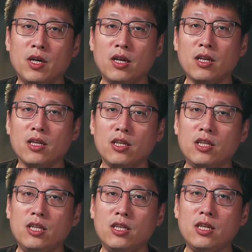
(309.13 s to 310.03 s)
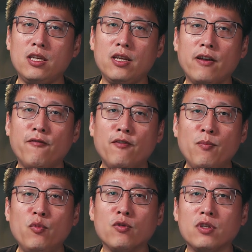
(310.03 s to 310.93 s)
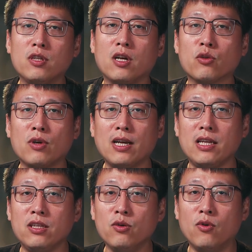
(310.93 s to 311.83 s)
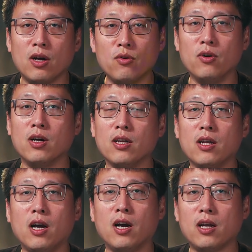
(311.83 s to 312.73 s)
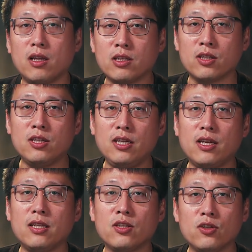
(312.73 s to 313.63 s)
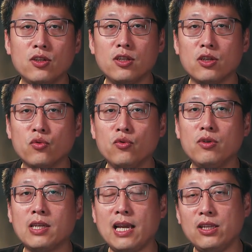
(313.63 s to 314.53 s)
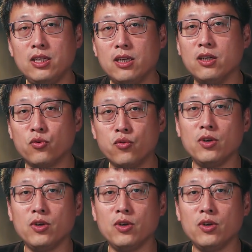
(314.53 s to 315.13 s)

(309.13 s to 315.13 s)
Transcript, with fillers: It's also great for data collection and processing in distributed sensor networks.